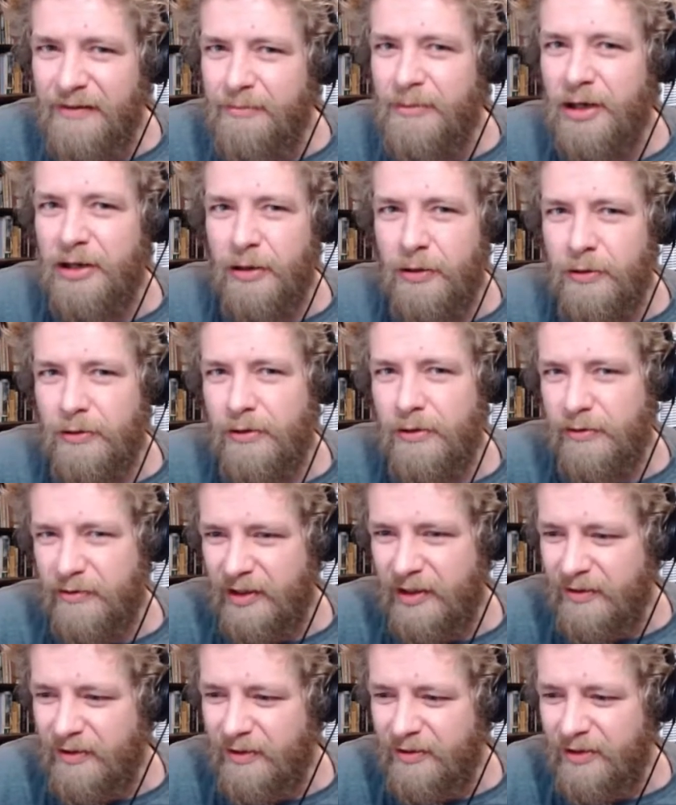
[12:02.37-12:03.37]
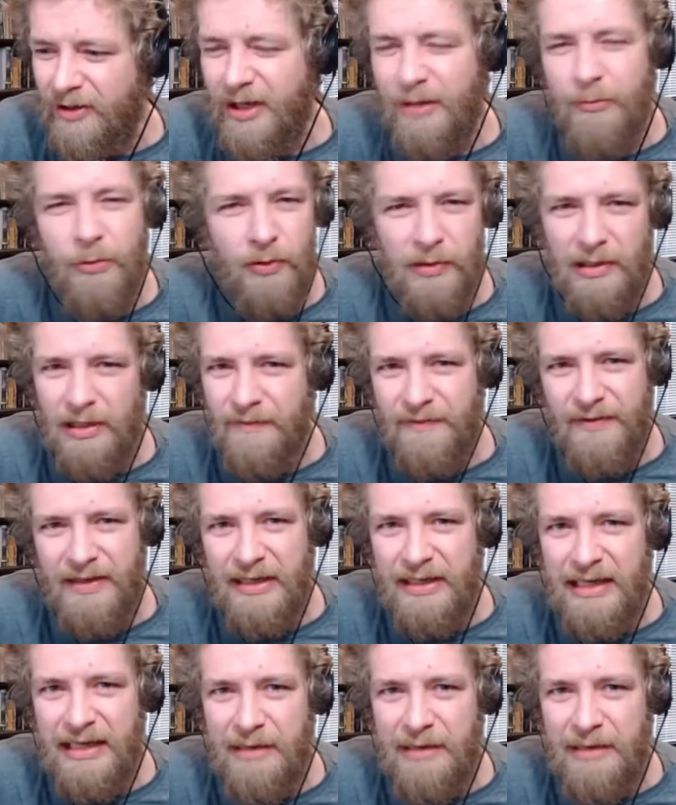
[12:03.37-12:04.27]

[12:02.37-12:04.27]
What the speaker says: my co-host at the time, who loved DK